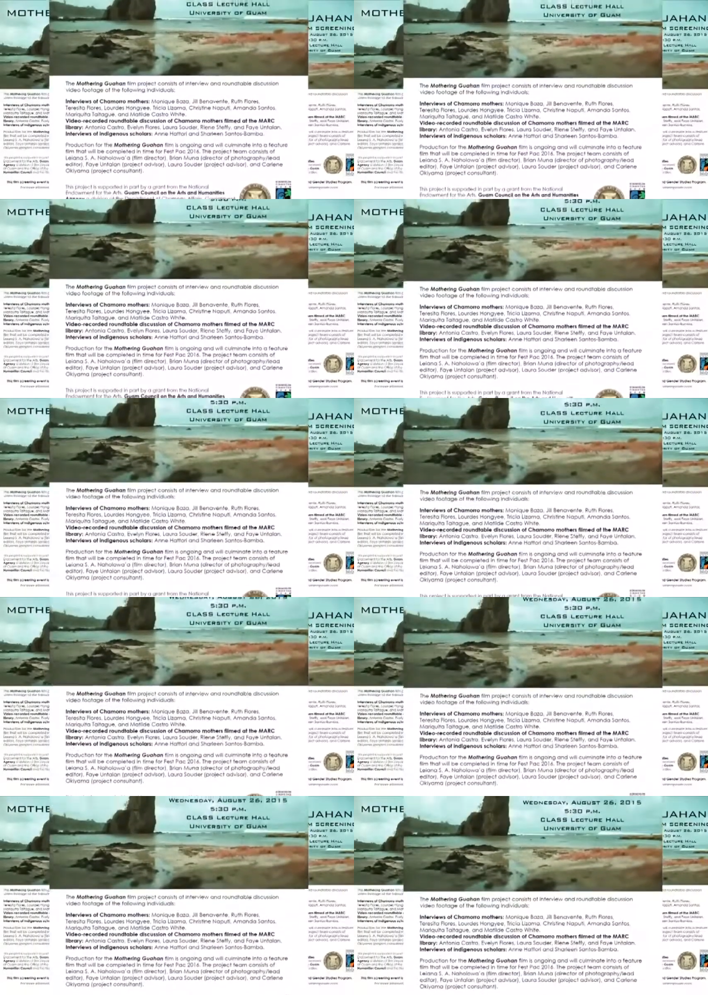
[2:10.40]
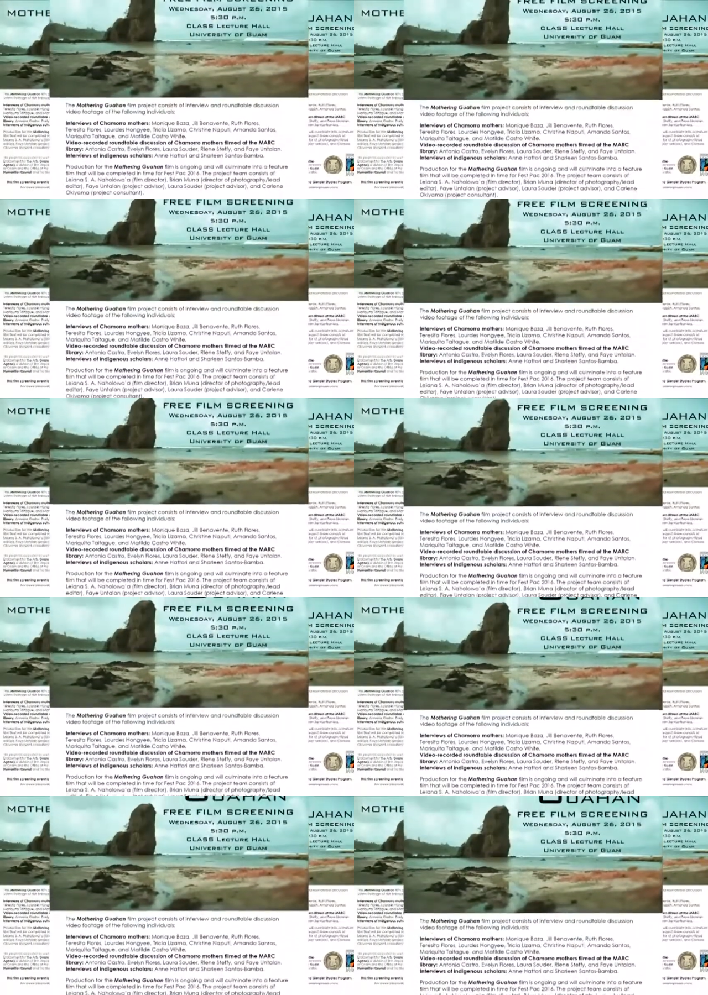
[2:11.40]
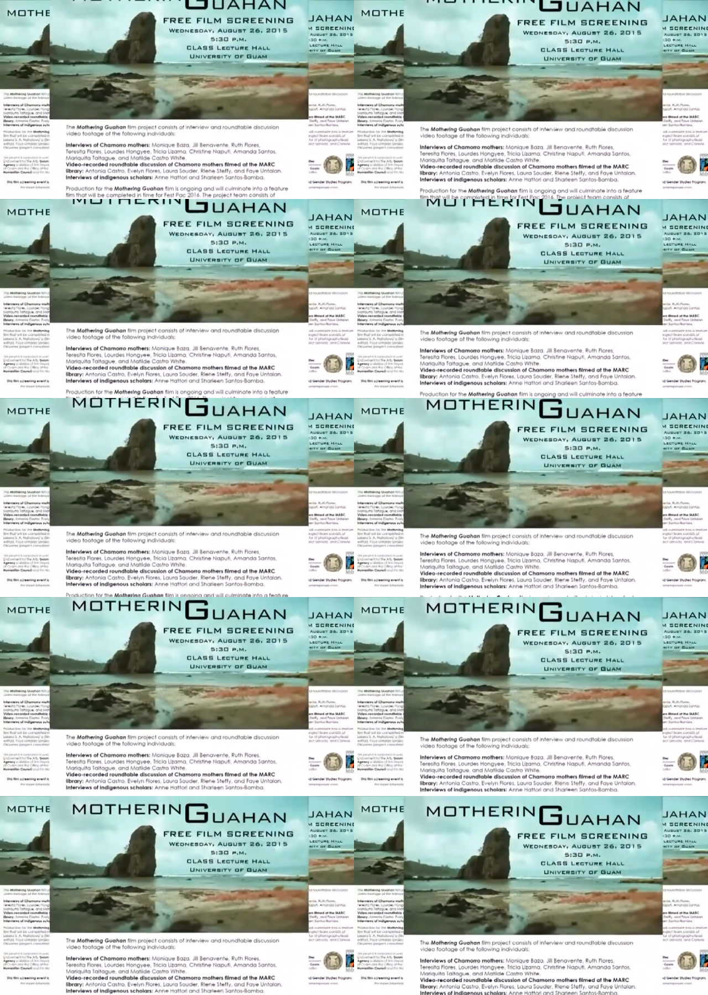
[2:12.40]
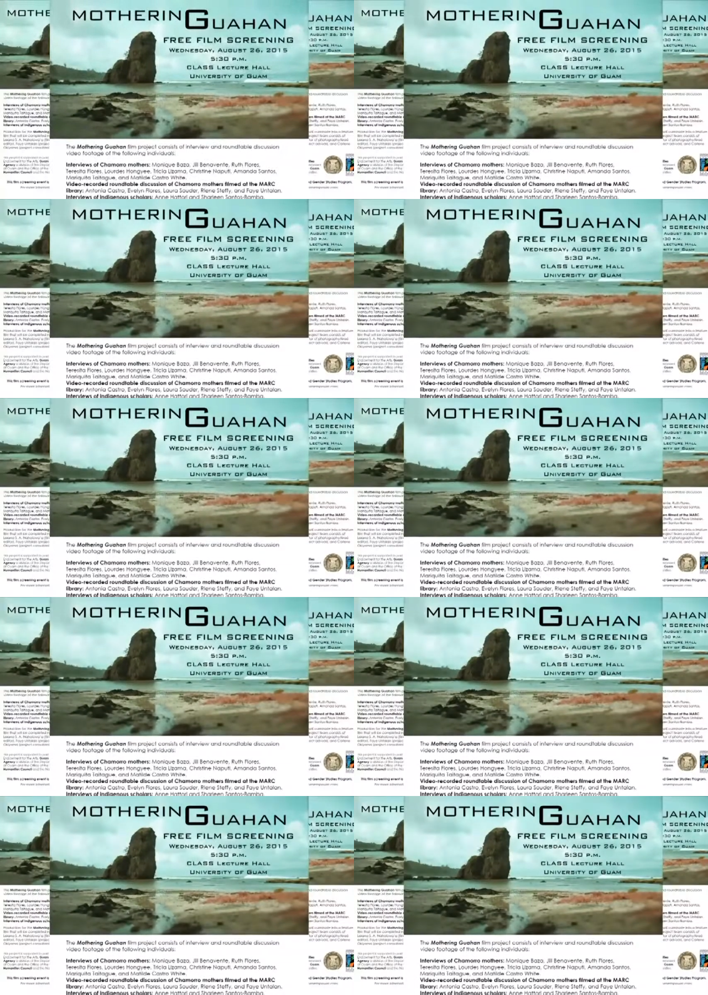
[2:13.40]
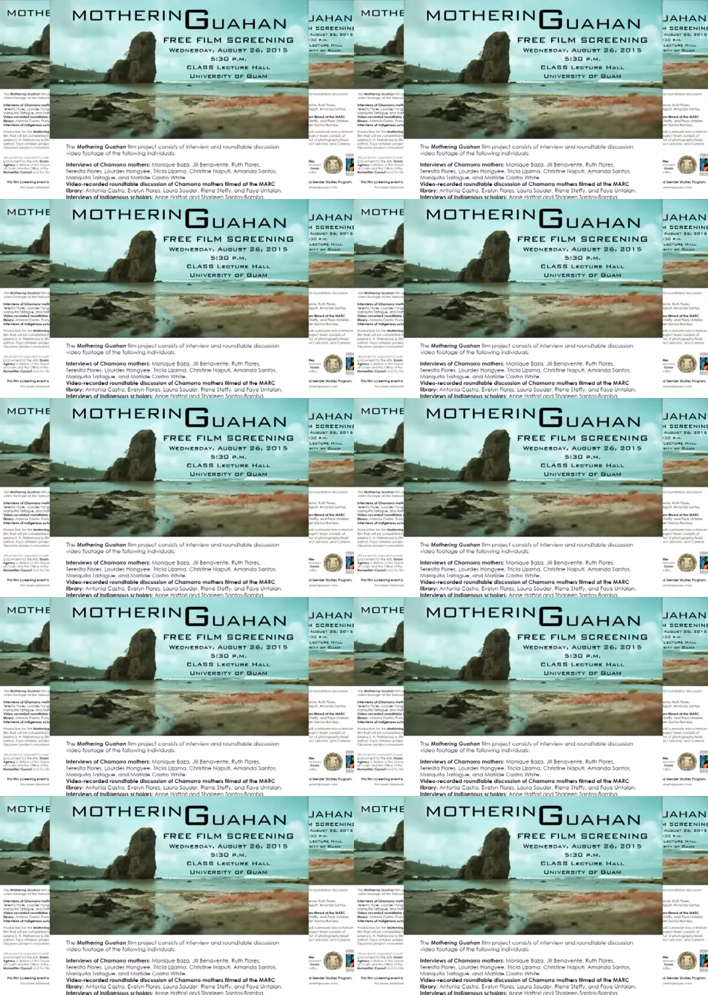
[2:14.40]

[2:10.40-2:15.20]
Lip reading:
Nobody's mouth can be seen.